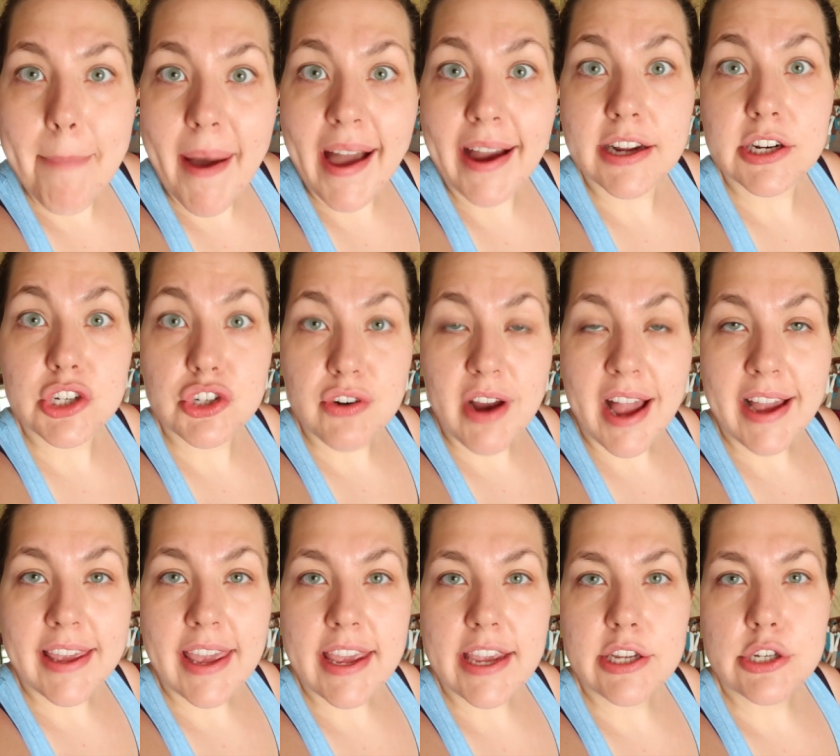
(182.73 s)

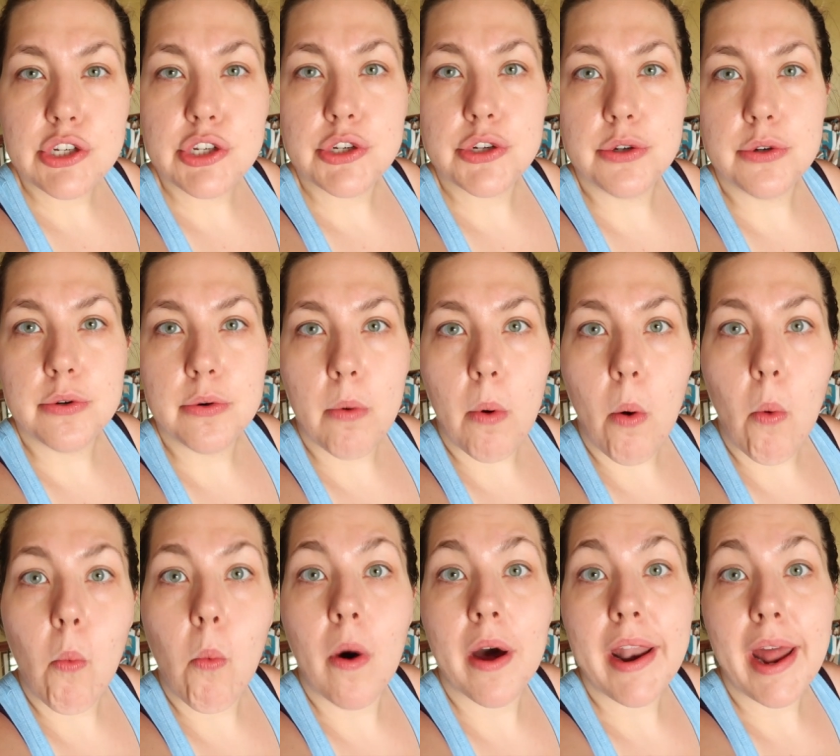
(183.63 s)
backtracking to
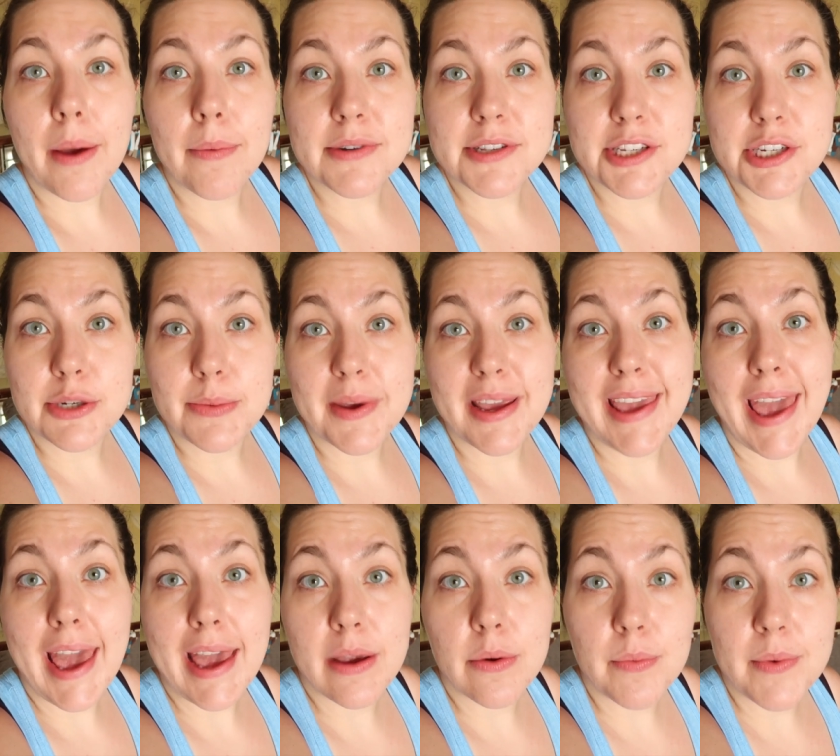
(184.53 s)
what I was doing
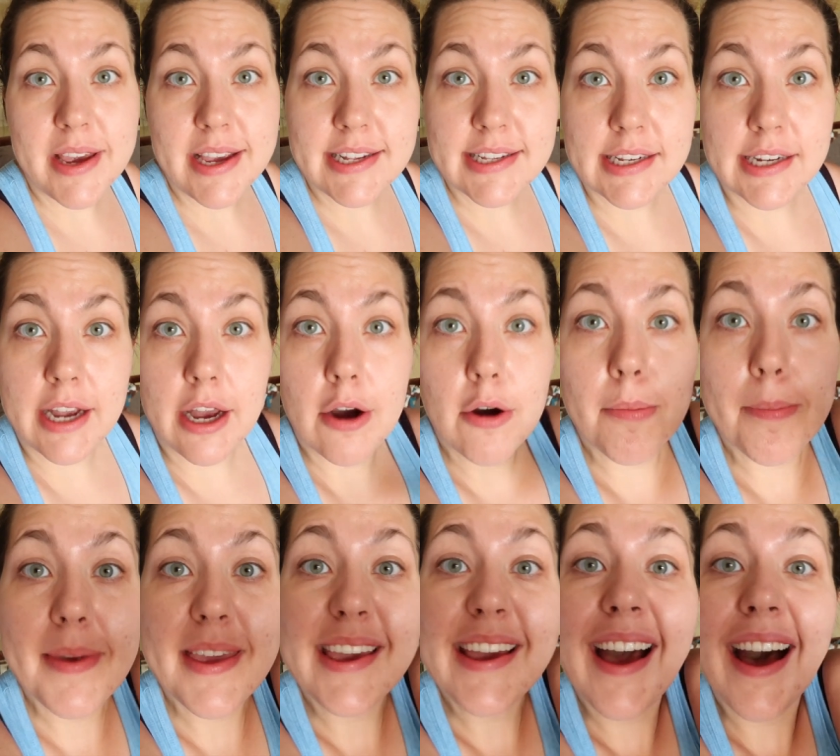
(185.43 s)
eight weeks ago
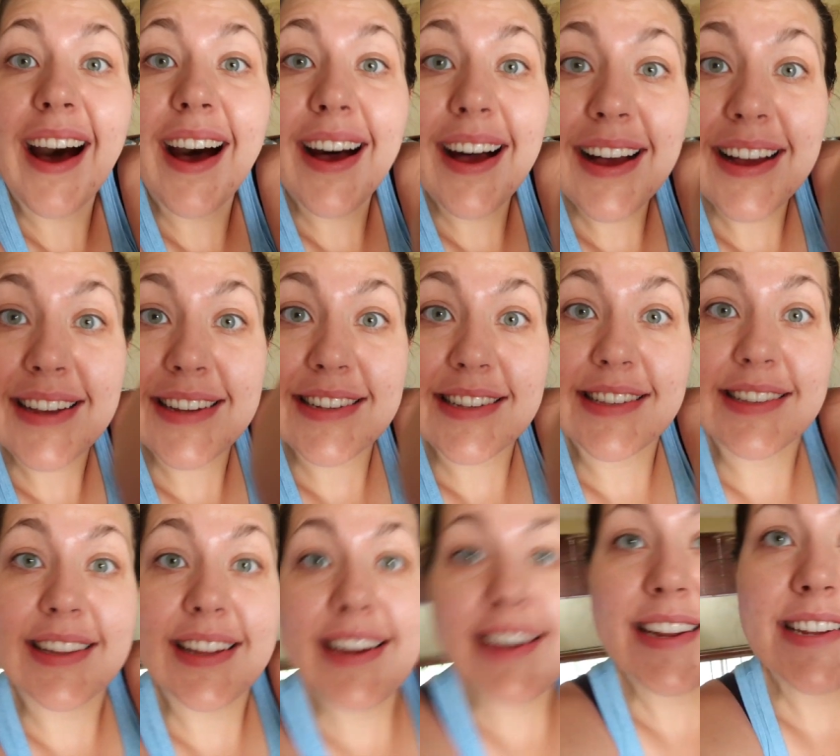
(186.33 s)

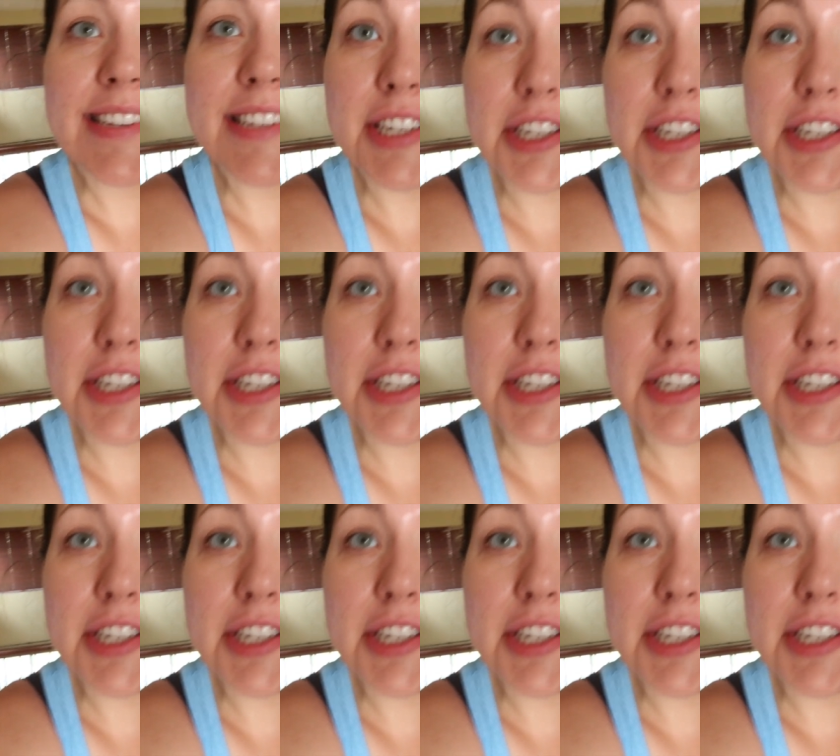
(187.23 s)
because, ladies